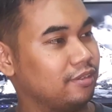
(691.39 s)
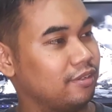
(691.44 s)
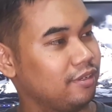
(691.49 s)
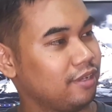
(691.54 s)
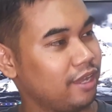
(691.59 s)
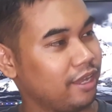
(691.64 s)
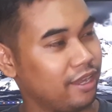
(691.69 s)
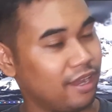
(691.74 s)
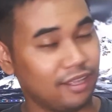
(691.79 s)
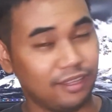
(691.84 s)

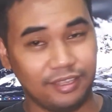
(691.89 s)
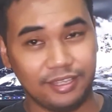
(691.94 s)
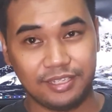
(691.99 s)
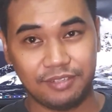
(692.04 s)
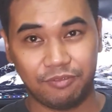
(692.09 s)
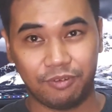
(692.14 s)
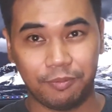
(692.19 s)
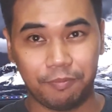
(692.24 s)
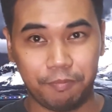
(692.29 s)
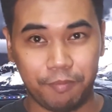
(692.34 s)
I got this
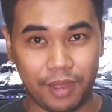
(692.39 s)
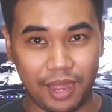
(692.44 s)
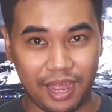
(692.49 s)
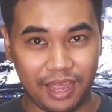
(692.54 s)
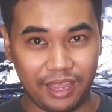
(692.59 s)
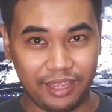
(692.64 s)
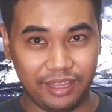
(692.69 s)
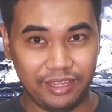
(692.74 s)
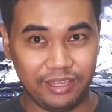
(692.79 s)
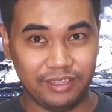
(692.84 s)
from
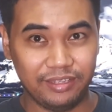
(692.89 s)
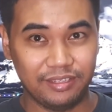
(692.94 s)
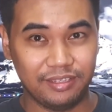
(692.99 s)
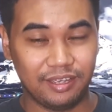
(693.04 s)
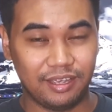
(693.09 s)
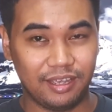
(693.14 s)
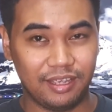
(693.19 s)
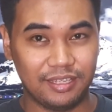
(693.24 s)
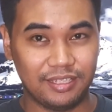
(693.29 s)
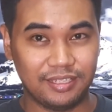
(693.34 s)

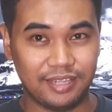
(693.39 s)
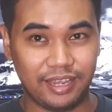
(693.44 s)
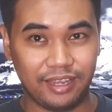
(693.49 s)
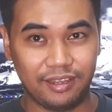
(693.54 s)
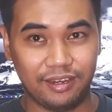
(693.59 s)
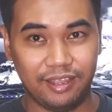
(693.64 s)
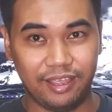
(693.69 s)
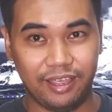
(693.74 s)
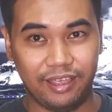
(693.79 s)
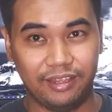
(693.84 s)
Buyee
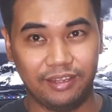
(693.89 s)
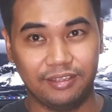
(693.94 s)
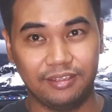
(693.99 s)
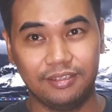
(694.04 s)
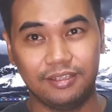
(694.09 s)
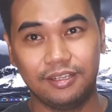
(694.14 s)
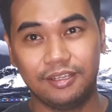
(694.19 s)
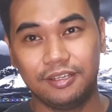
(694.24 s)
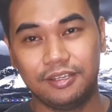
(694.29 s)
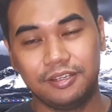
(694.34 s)
secondhand,
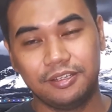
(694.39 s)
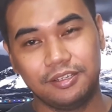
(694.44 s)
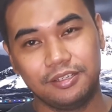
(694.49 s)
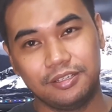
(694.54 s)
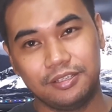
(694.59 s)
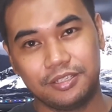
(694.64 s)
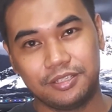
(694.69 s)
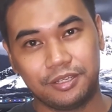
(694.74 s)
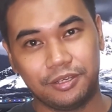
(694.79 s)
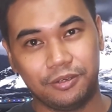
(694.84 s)

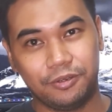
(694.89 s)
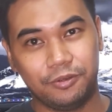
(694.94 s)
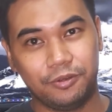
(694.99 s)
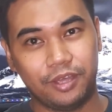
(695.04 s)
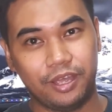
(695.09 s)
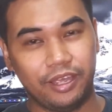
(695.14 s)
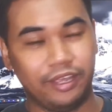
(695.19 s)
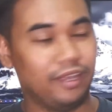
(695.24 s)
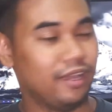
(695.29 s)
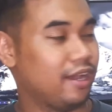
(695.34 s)
so
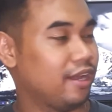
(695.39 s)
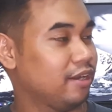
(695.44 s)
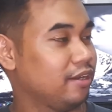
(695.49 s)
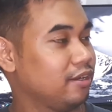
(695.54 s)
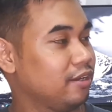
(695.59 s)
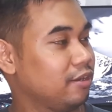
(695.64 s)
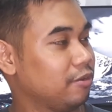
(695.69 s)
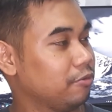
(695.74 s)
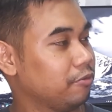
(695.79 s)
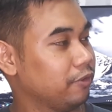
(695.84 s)
I got
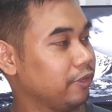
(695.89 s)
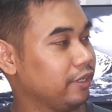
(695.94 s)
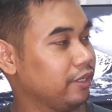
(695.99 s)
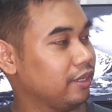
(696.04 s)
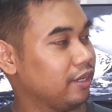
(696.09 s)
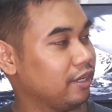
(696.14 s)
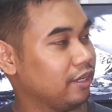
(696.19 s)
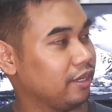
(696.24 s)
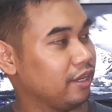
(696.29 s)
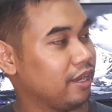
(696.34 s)

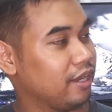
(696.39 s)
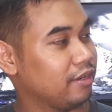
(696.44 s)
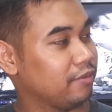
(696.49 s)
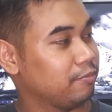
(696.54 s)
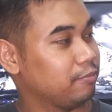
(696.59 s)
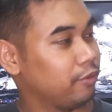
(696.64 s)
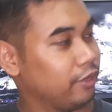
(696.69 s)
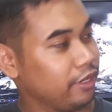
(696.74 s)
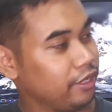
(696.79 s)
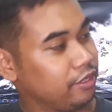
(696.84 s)
a
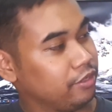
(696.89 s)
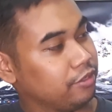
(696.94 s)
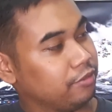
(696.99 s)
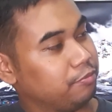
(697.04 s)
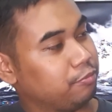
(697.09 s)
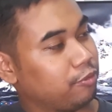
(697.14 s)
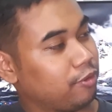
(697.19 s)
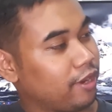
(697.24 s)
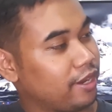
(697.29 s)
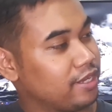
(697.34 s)
pretty good
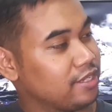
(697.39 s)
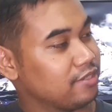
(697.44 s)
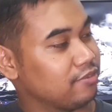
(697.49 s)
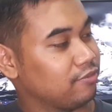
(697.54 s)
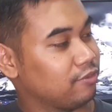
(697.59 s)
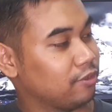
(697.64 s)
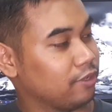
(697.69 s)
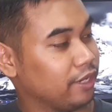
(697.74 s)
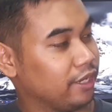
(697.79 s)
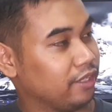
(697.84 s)
price
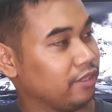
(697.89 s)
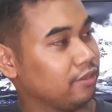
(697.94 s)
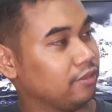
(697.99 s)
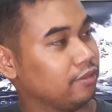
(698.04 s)
for it.